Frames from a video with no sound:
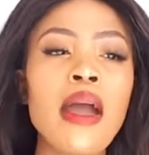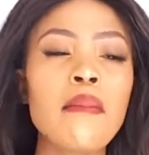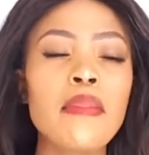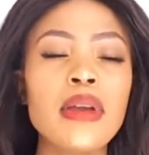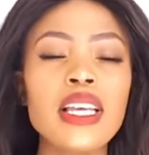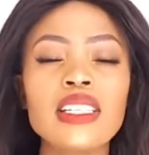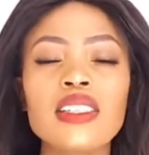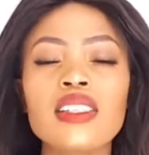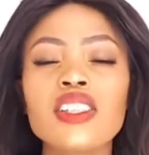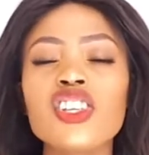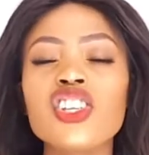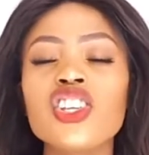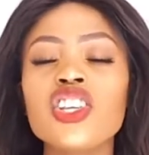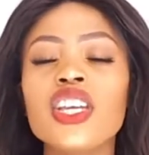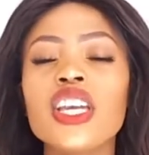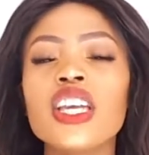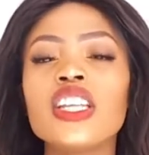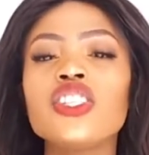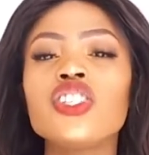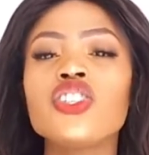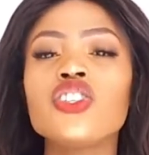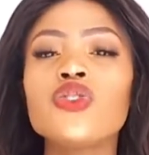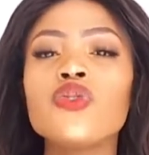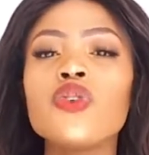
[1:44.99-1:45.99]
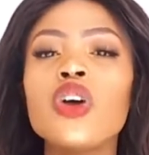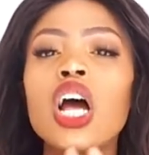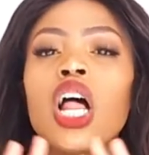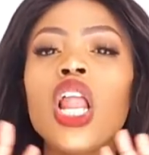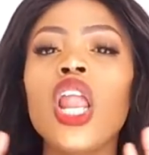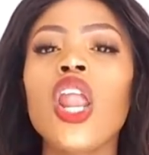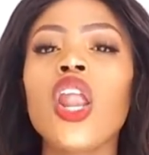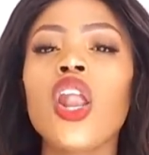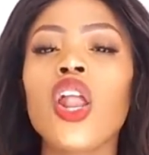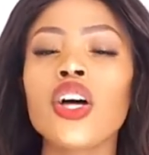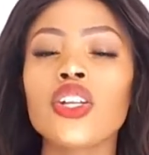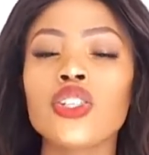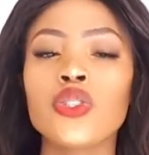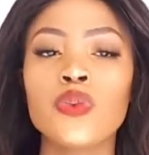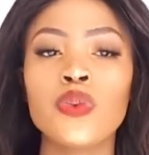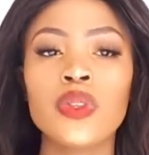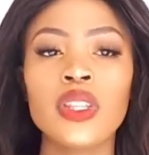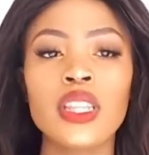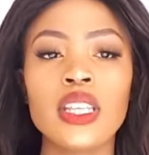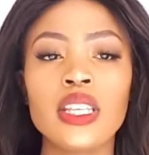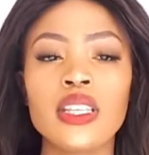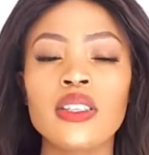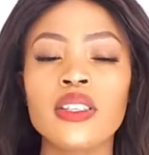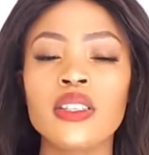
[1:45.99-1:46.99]
Basically, you can do a lot
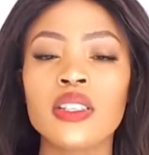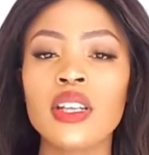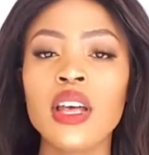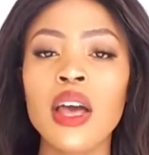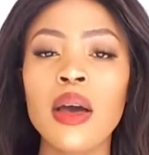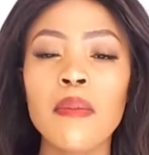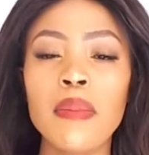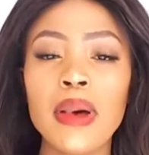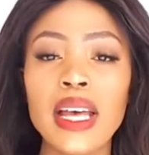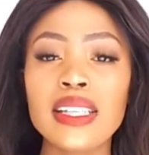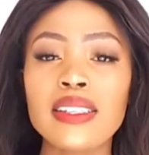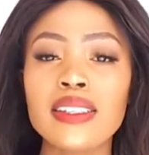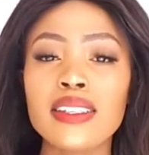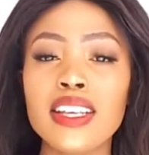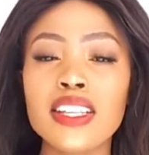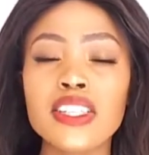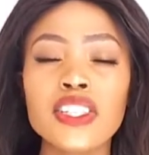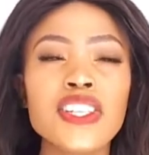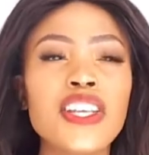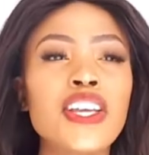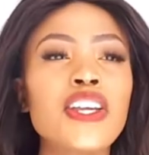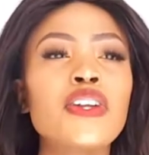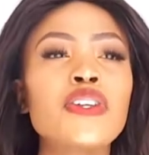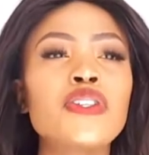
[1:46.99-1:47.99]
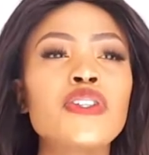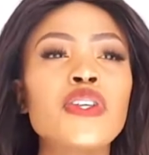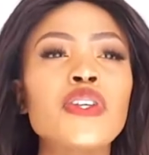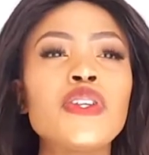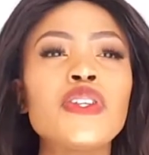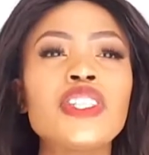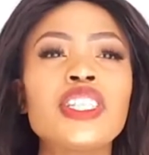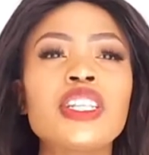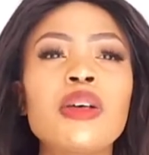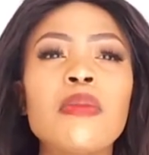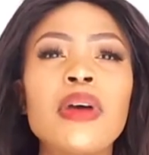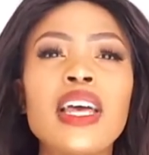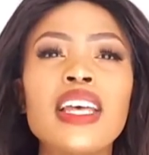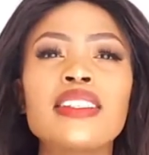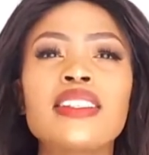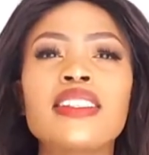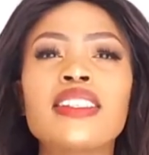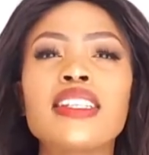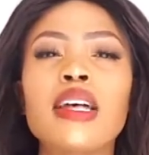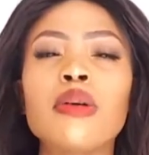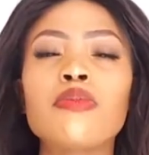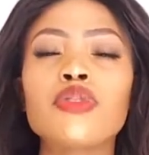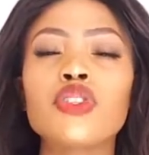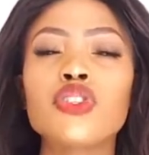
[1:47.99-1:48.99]
with these baskets. You can also use them as
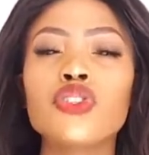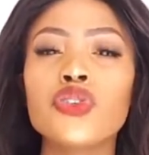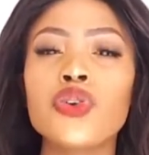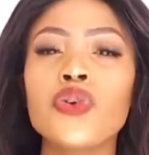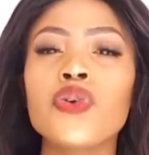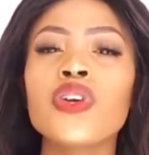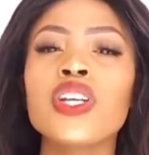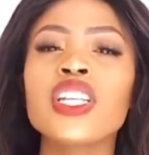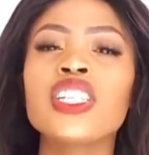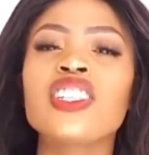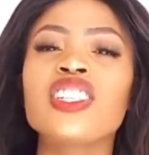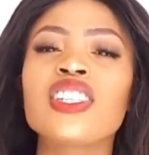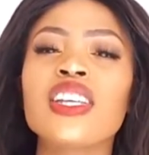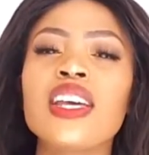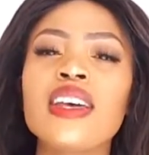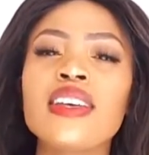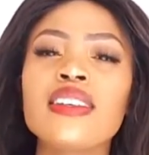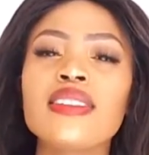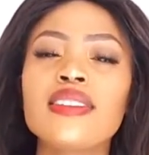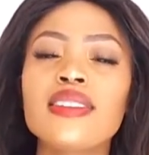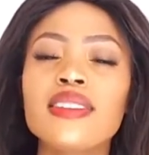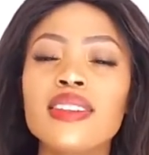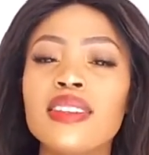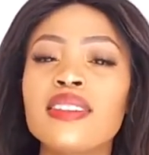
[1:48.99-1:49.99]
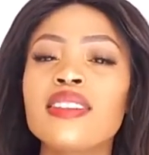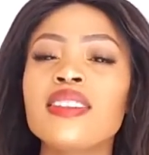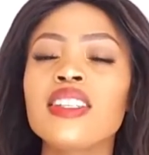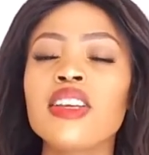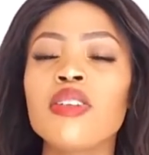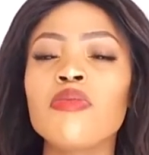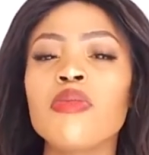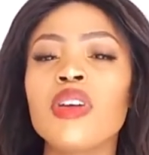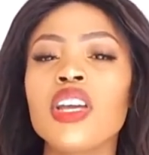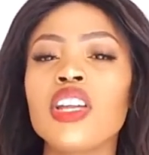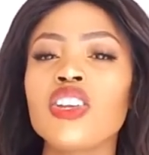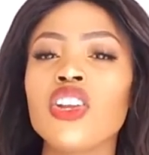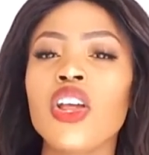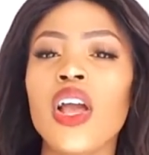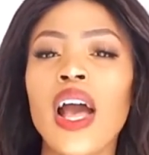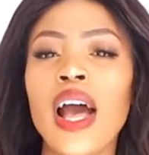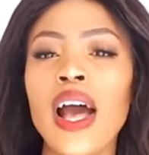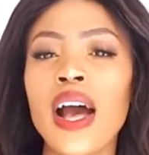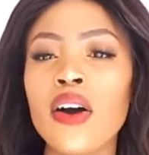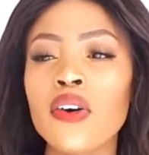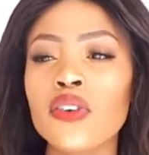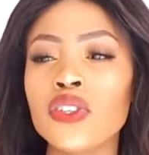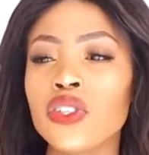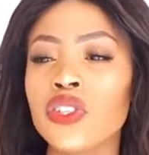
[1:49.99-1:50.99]
some storage system in your
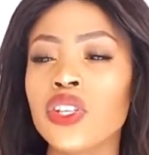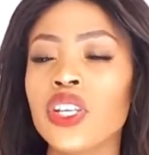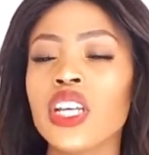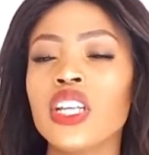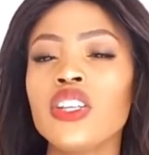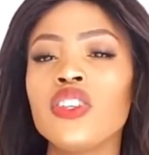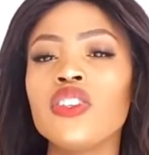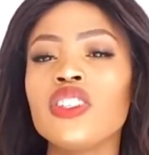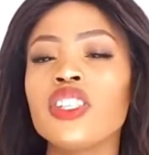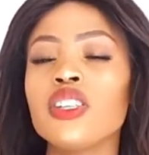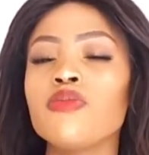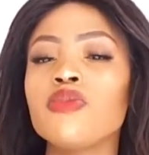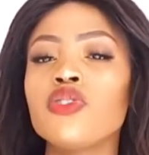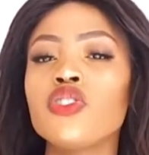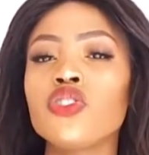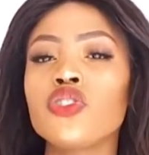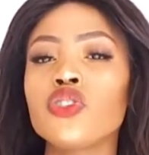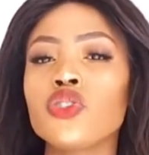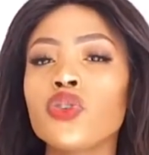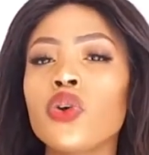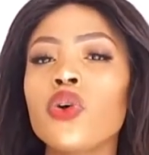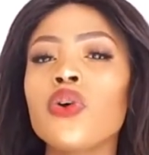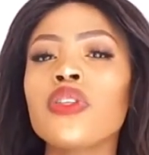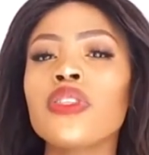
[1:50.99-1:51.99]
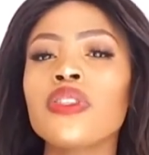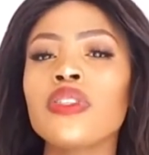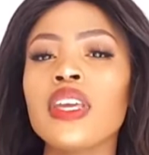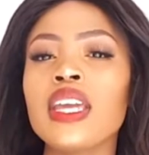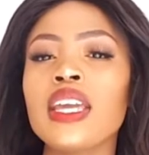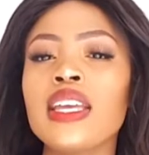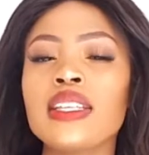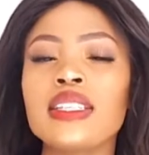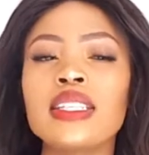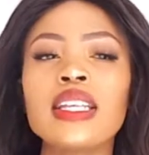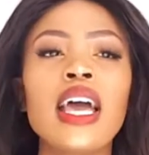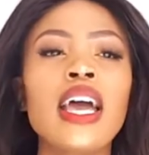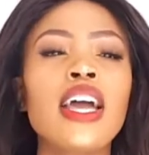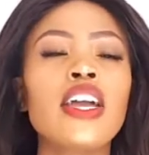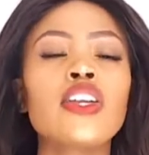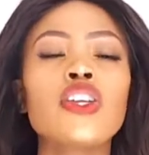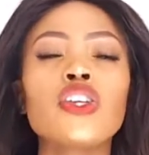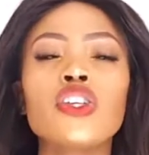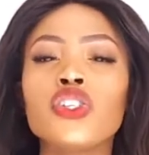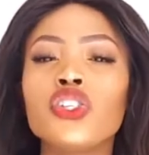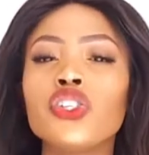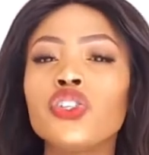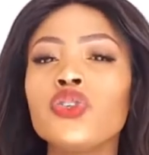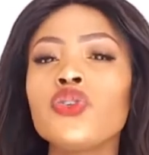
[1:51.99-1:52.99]
house. You can use them to store things,
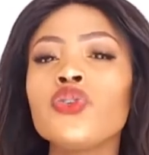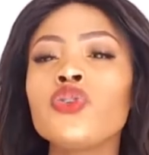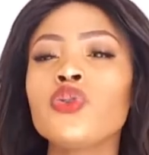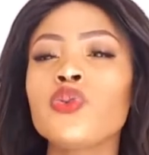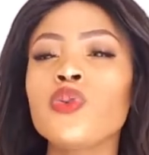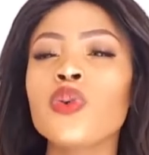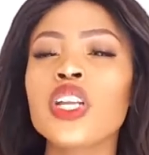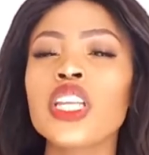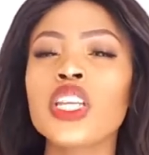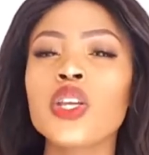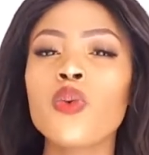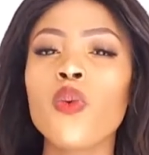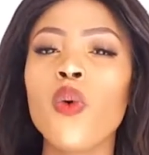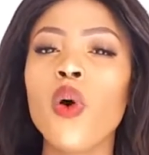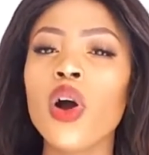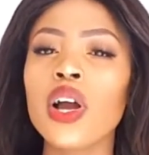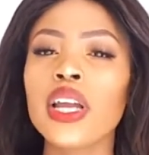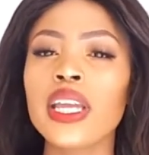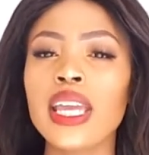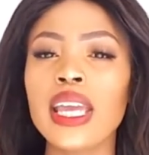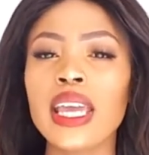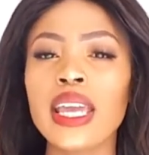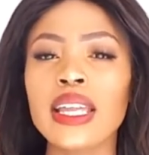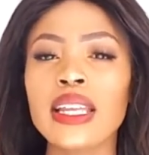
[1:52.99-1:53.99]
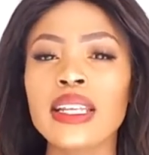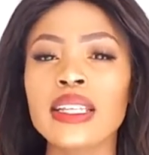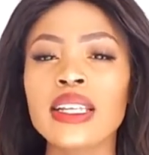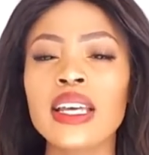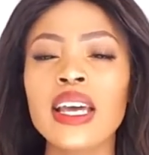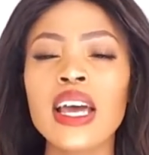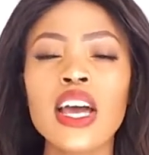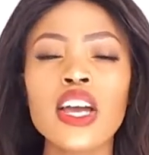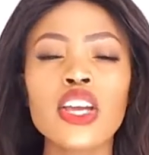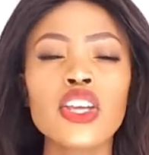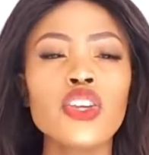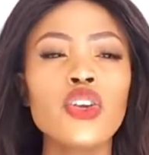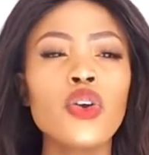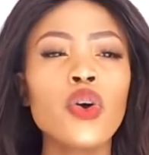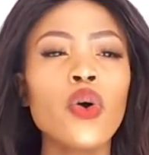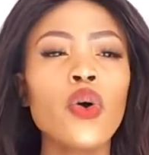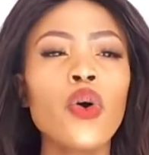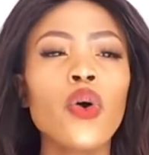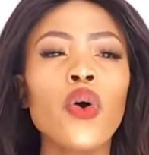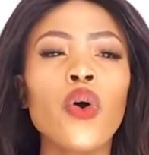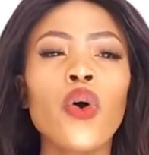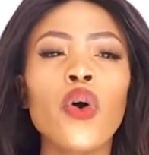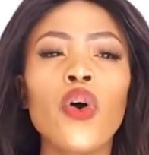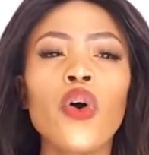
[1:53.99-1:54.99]
your shoes when you walk in,
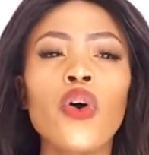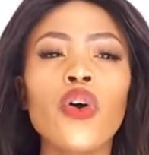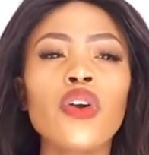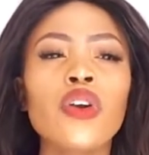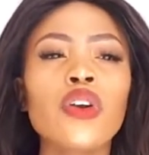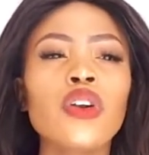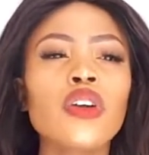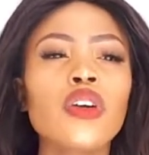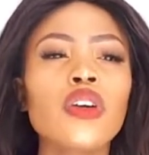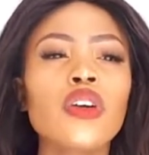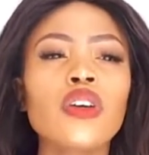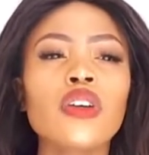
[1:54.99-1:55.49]
your